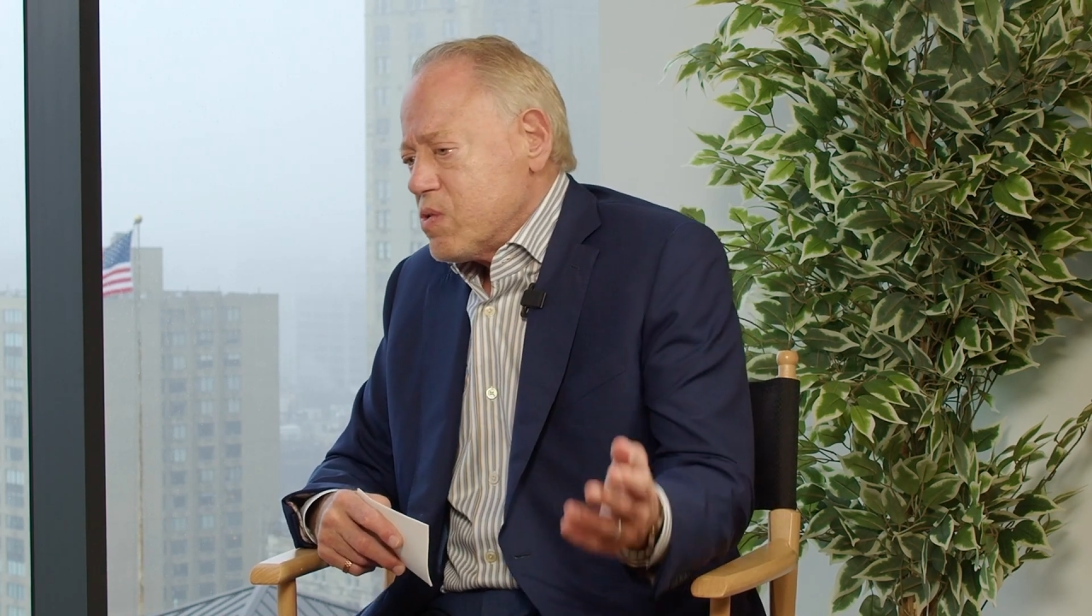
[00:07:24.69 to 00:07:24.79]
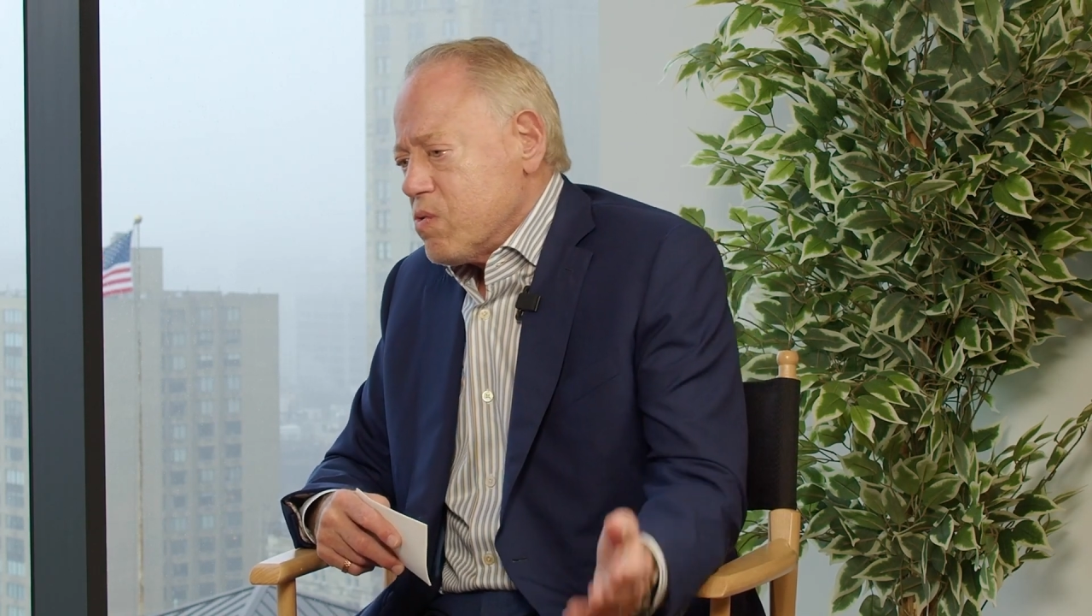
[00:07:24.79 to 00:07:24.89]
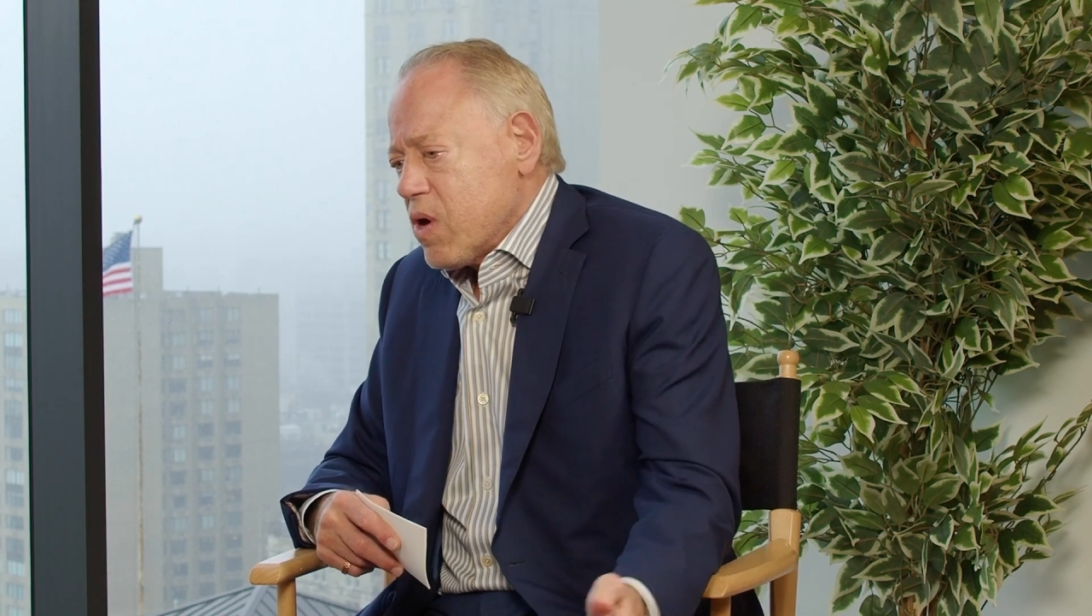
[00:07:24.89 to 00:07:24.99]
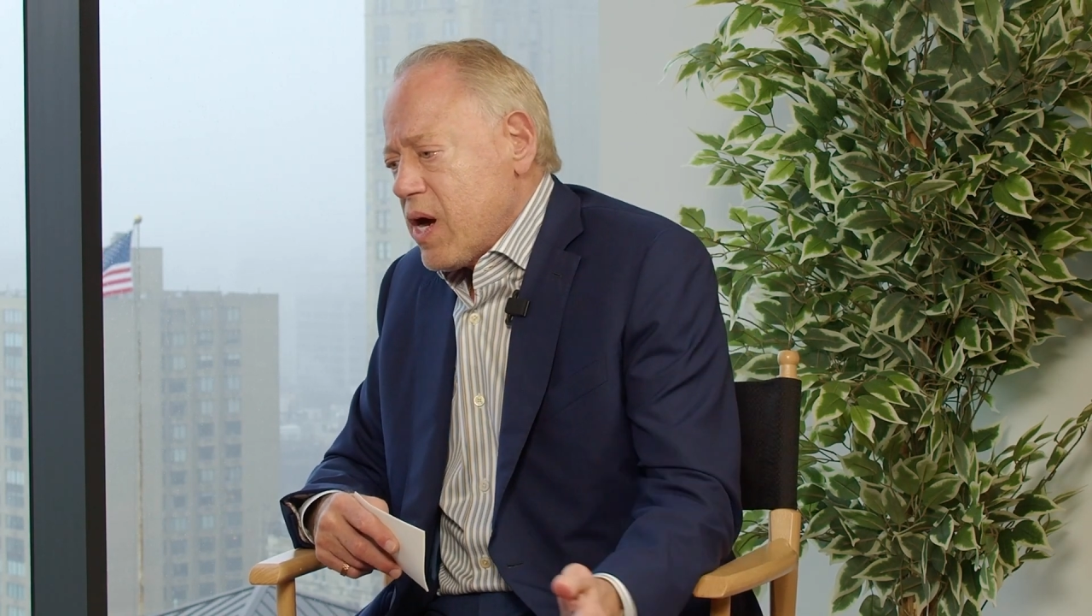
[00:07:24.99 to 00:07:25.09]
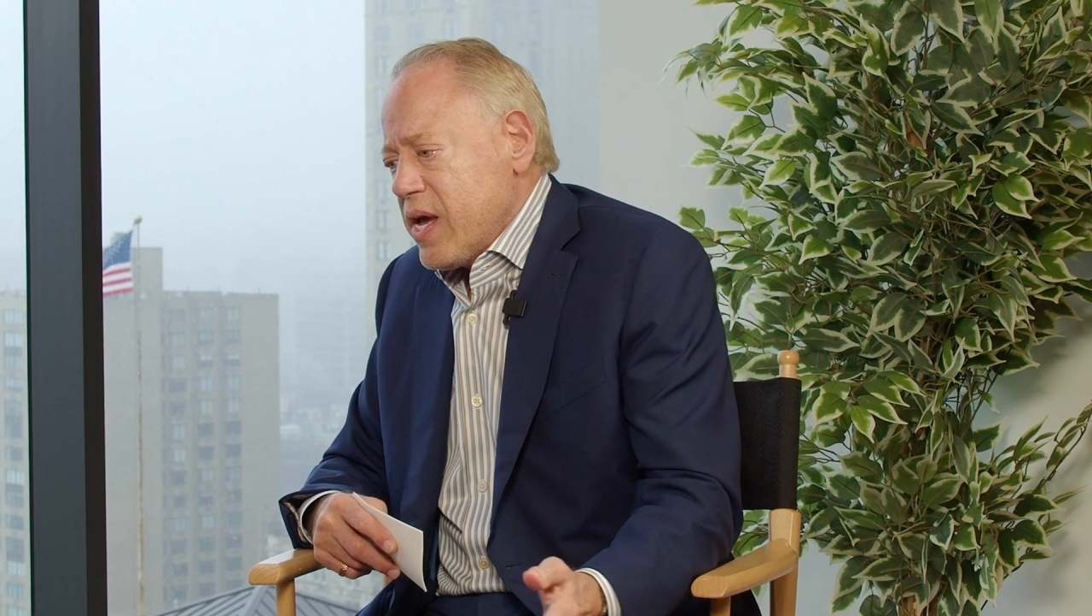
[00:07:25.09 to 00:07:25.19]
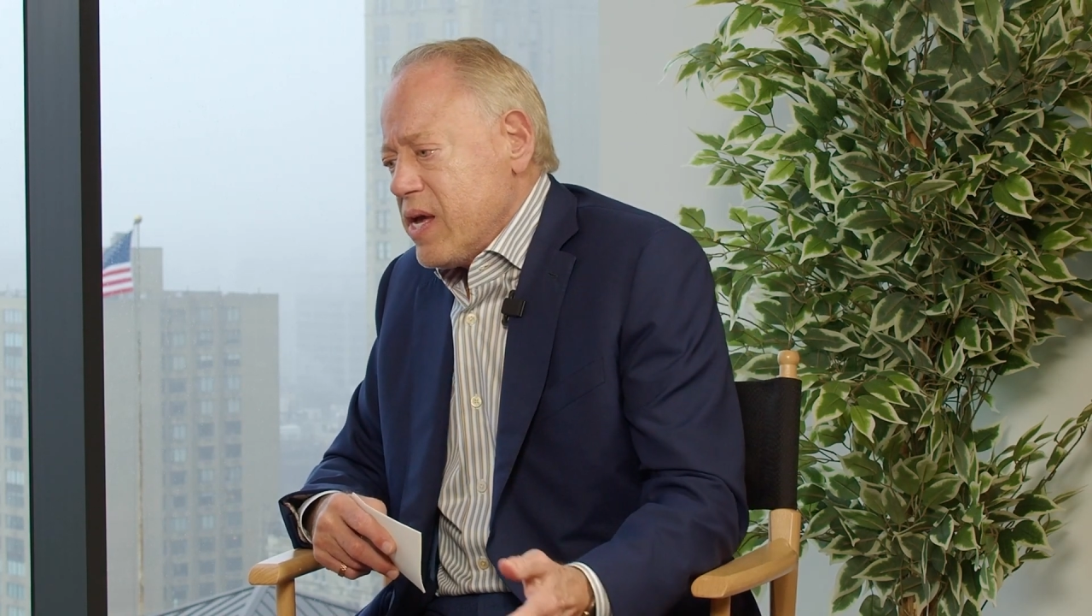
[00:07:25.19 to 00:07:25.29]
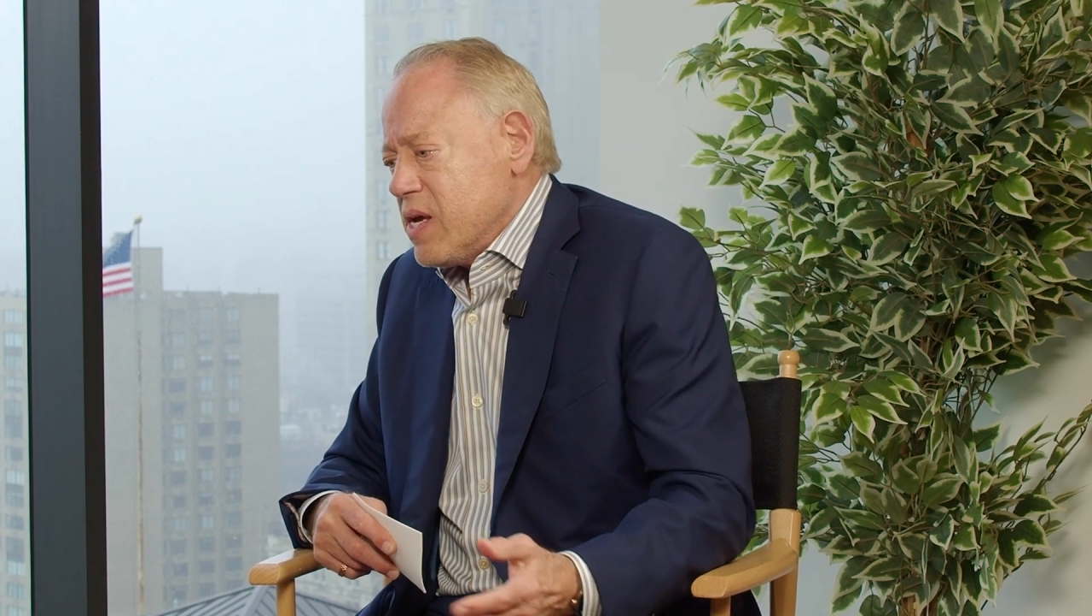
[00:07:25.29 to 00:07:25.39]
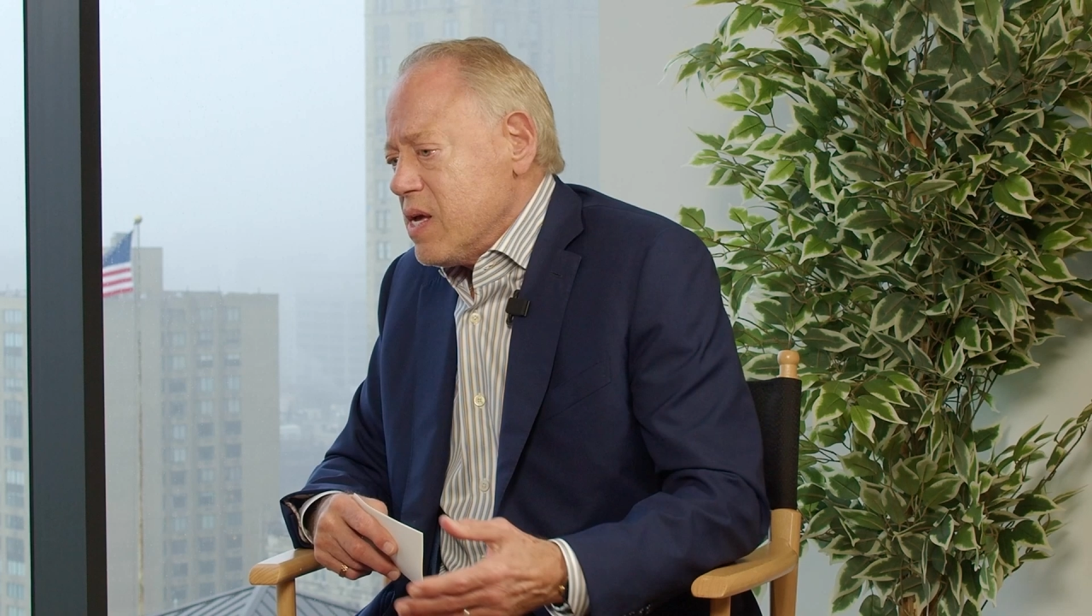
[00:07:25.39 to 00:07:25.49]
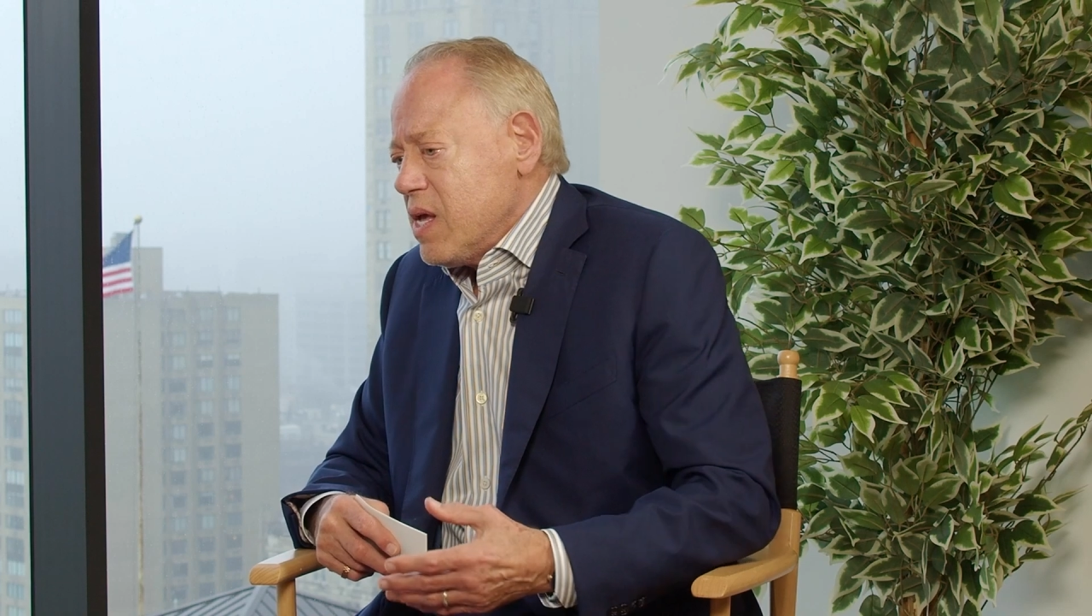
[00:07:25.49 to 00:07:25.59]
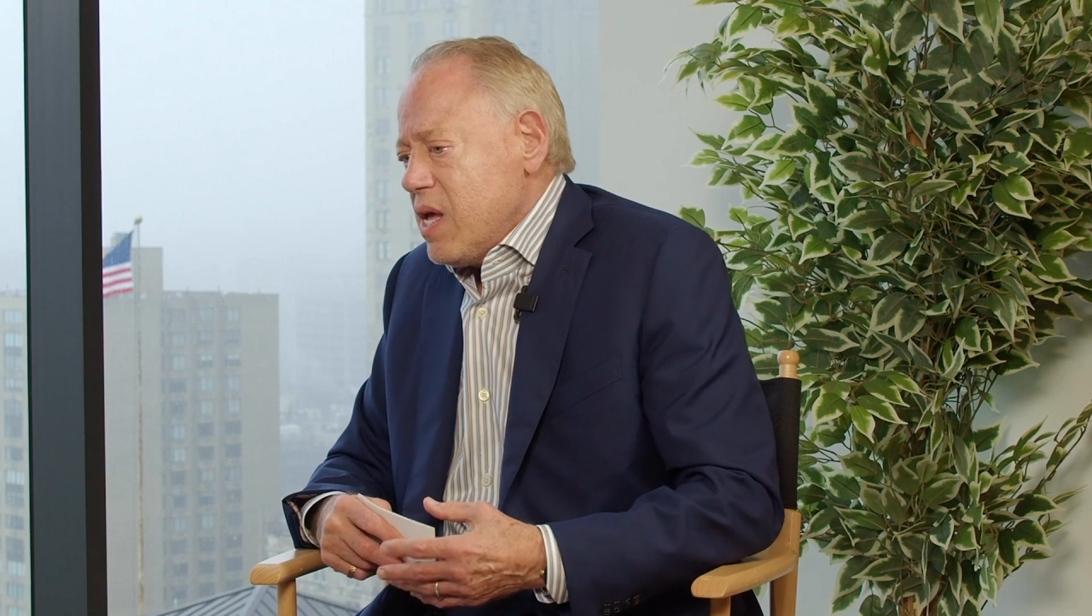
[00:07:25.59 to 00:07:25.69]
crying,